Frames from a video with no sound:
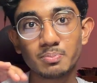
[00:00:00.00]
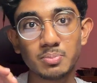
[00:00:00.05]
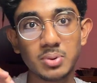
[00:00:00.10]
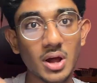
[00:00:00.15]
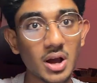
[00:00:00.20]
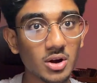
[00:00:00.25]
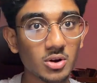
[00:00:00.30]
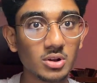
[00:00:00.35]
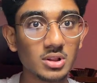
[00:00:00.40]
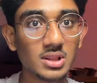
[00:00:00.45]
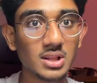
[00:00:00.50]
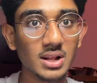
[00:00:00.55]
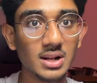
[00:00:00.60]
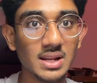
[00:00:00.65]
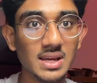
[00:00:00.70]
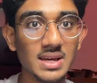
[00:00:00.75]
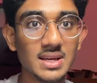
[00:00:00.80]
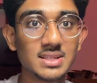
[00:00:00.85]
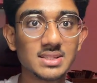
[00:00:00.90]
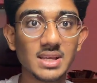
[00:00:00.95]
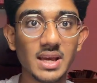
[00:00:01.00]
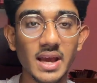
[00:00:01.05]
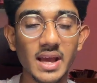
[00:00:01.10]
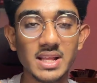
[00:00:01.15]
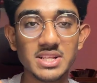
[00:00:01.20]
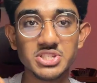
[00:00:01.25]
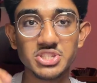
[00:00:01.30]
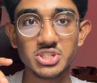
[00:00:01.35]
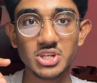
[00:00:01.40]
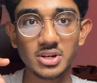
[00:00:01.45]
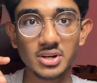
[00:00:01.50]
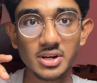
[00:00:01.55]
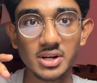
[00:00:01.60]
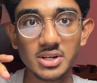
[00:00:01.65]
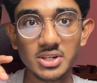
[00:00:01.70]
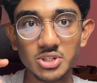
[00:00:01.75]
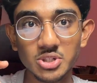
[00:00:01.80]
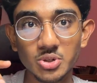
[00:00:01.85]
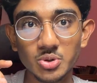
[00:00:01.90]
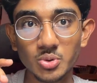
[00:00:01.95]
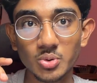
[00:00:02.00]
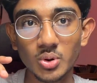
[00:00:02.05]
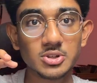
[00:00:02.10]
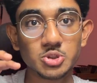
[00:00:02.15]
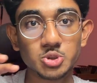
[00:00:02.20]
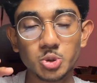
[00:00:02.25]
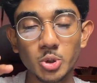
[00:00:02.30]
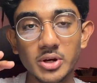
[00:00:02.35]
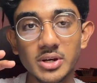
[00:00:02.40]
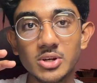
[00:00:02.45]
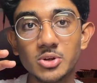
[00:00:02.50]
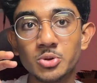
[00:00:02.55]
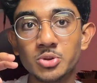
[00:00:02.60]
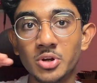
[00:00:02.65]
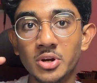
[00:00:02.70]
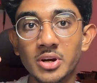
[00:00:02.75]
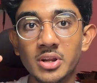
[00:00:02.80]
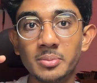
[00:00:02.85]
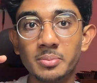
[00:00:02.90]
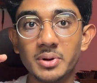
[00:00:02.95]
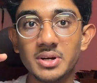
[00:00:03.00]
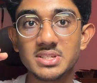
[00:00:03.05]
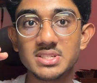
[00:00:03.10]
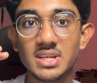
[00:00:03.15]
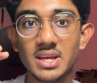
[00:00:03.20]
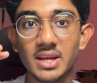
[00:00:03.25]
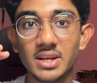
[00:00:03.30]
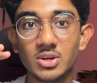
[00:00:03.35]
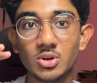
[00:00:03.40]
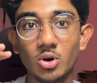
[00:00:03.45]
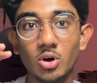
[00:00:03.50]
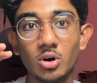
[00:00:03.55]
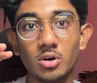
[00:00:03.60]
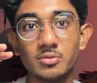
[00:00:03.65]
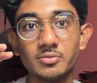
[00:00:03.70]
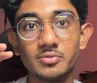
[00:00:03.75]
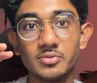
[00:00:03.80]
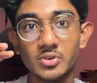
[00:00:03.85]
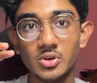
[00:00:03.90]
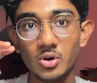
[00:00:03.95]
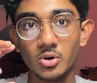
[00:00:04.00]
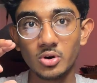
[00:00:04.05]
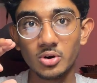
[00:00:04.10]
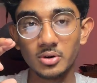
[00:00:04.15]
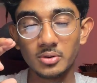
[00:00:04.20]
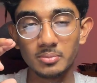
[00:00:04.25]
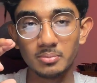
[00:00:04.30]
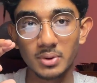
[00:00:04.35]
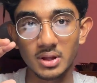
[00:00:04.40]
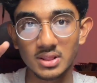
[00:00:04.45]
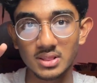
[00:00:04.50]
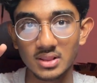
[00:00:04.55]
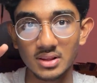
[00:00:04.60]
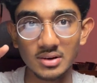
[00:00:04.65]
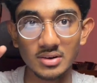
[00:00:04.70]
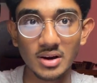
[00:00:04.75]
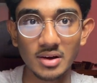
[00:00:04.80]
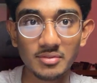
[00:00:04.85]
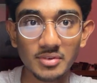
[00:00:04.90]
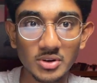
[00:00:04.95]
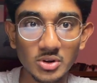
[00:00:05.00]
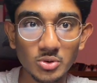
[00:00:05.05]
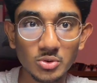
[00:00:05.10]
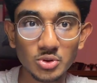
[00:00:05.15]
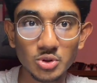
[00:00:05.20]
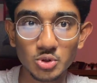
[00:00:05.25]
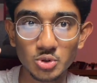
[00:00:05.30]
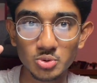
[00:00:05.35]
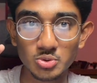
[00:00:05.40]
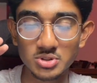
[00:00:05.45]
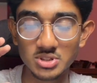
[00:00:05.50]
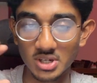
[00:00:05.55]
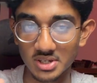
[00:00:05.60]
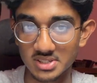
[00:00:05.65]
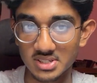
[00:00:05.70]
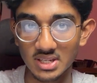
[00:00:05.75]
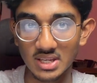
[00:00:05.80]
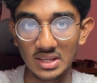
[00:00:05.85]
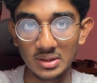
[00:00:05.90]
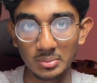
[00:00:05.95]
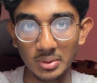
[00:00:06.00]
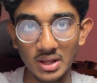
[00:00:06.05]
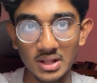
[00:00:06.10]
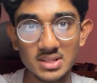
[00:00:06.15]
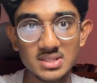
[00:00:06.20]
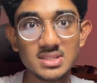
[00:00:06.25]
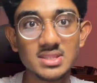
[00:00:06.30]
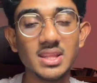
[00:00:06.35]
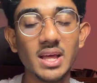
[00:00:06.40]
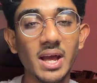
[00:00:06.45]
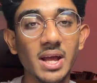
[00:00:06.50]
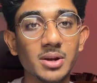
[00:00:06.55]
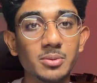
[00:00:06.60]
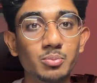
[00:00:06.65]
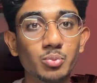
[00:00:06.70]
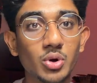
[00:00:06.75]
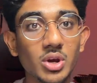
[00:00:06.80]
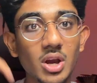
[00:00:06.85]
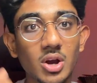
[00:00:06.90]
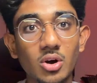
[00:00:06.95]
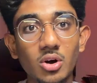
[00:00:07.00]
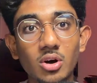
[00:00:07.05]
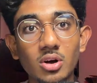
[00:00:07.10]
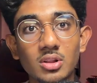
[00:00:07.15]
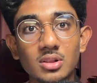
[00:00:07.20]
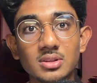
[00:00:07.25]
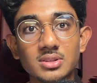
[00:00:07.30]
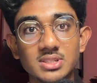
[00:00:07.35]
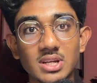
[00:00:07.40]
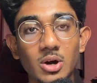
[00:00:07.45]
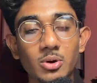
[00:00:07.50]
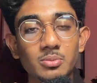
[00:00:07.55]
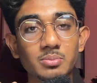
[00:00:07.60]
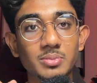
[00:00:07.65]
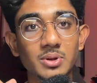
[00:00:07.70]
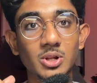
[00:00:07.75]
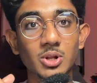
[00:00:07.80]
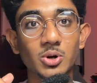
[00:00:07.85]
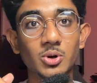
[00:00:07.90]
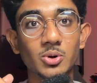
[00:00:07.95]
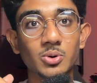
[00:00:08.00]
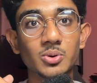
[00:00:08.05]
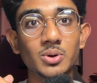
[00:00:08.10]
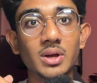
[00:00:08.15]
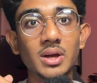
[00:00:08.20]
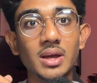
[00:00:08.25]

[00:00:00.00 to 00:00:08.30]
plug all the leaks, and generate you 20 to 30% of your monthly revenue through just emails, then book a call down below,